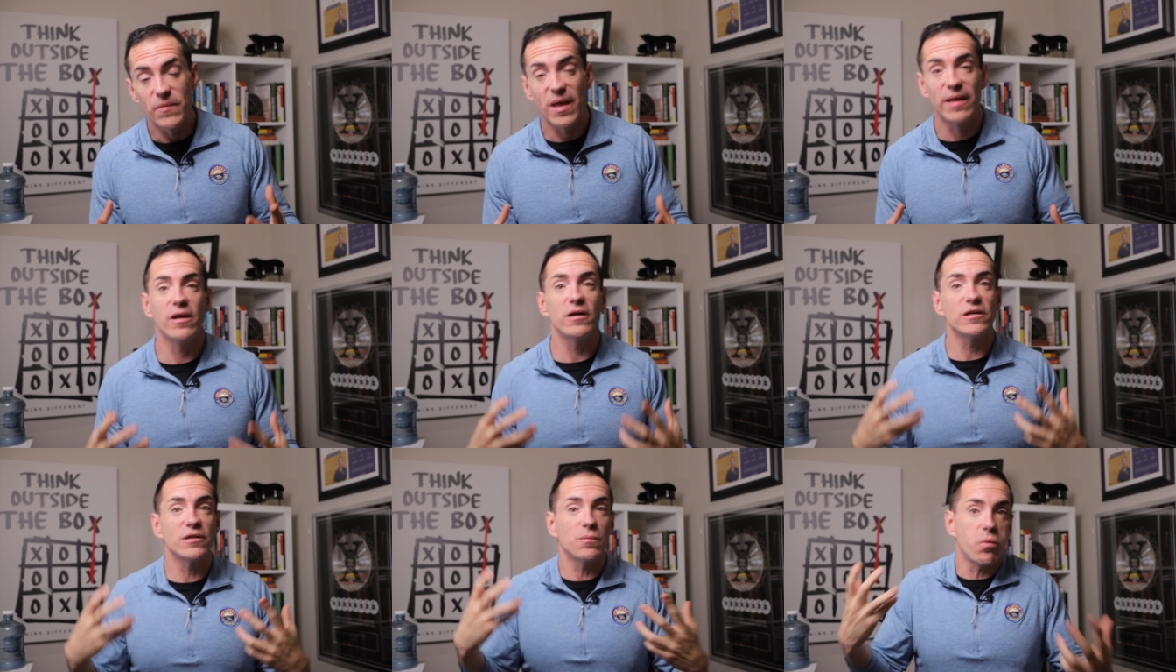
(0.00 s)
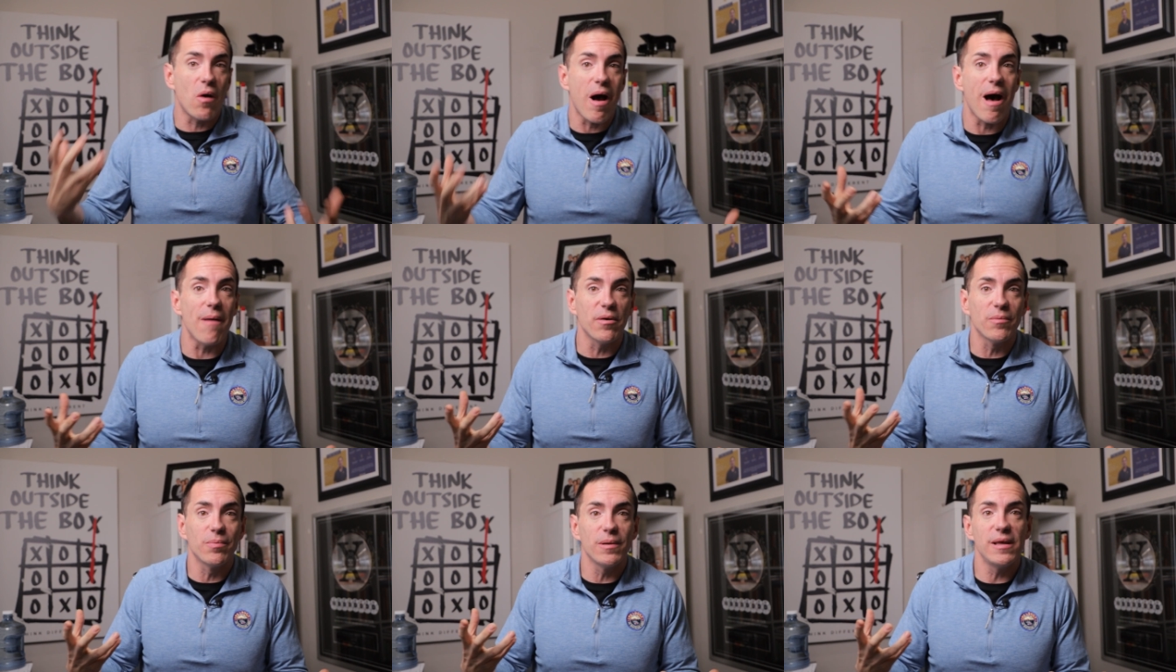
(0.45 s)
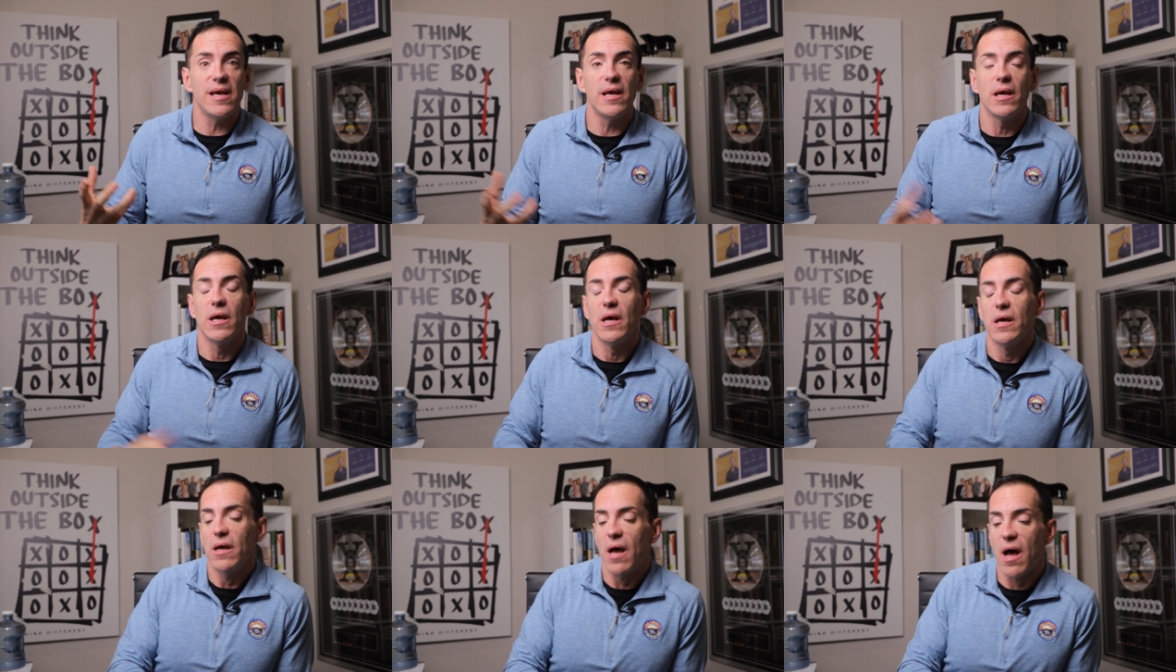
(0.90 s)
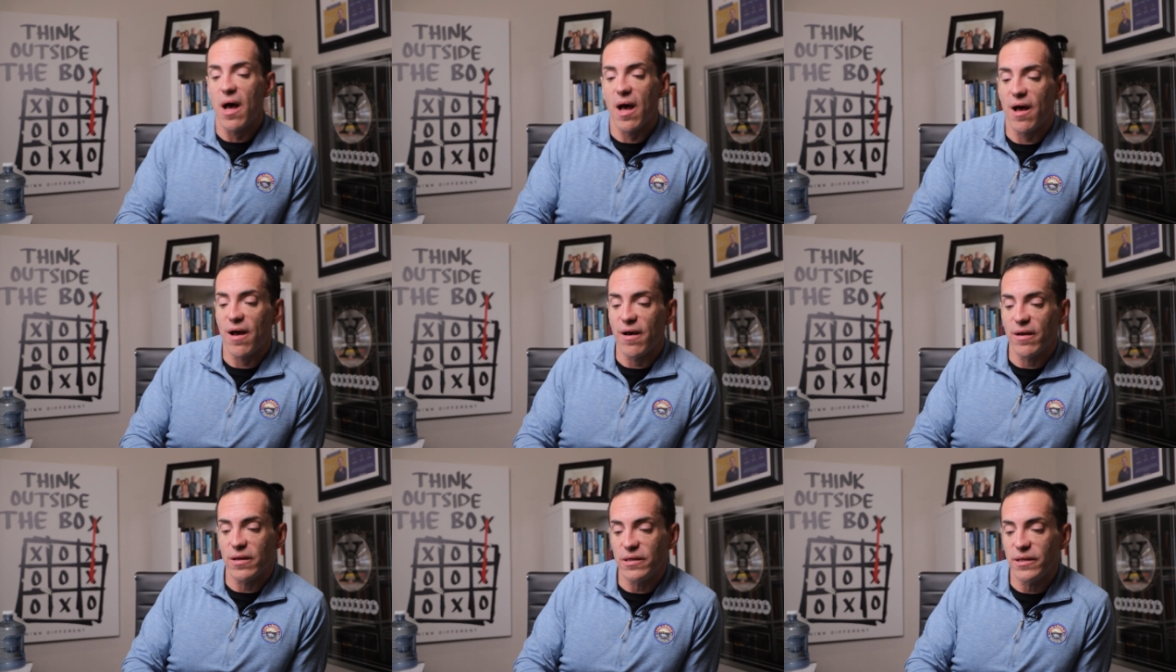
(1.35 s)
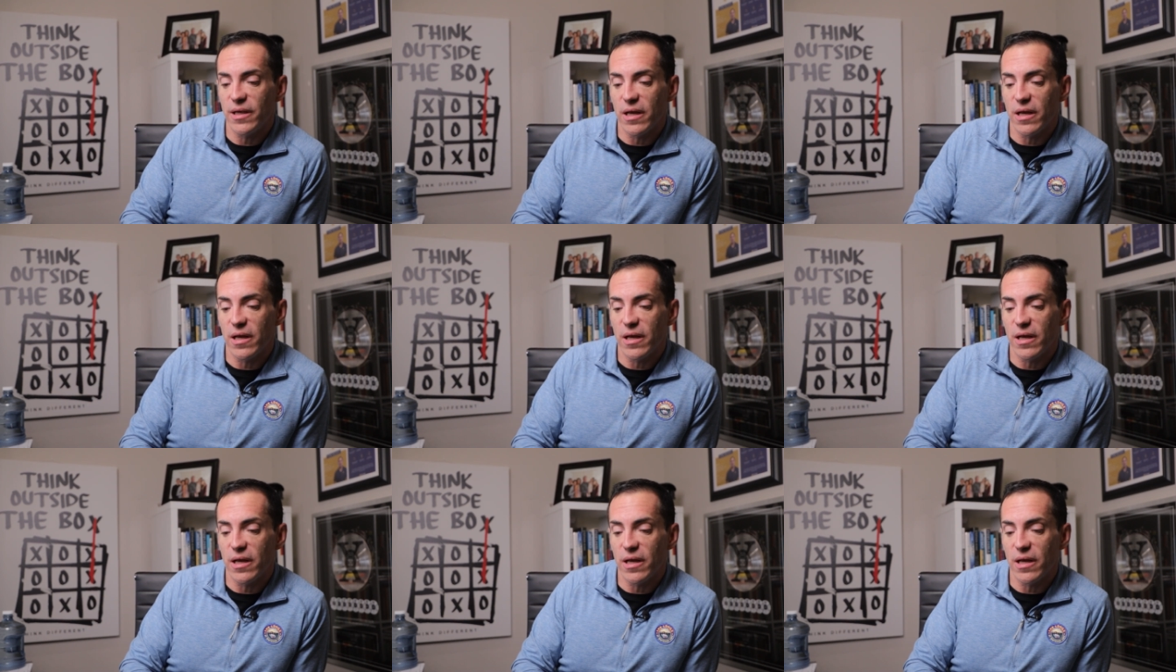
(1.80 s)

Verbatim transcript: then there's probably uh,